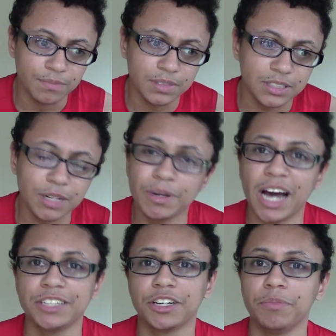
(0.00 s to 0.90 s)
some
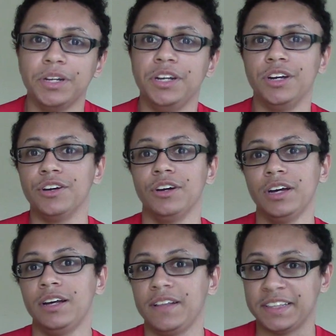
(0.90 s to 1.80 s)
guys come in here,
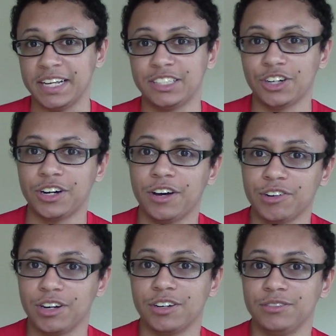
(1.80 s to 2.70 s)
like they'd start
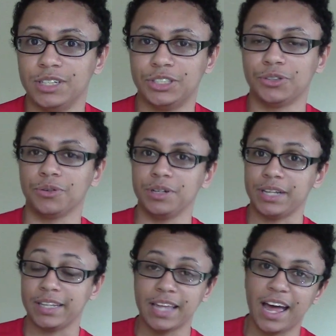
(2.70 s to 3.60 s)
out a story
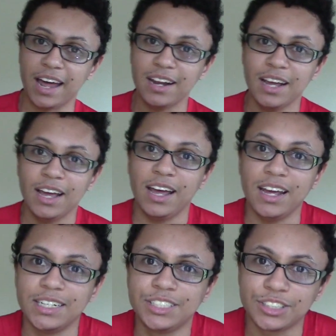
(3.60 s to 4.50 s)
like that,
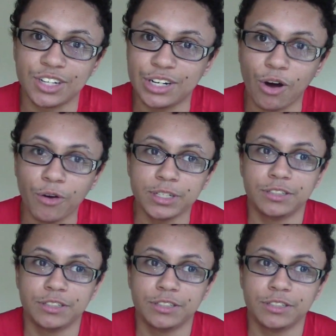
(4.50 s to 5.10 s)
and I always